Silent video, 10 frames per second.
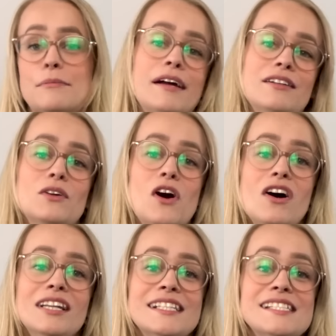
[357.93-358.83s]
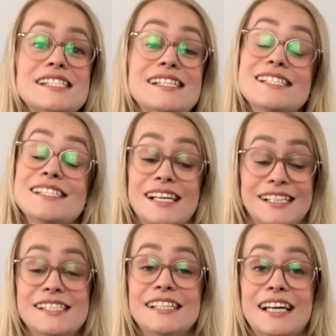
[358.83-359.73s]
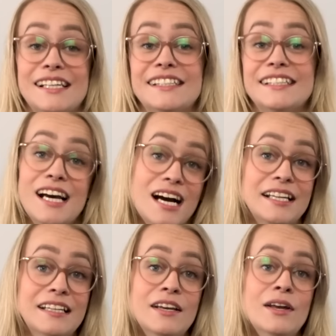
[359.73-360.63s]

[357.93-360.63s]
Michael Collins since 1999,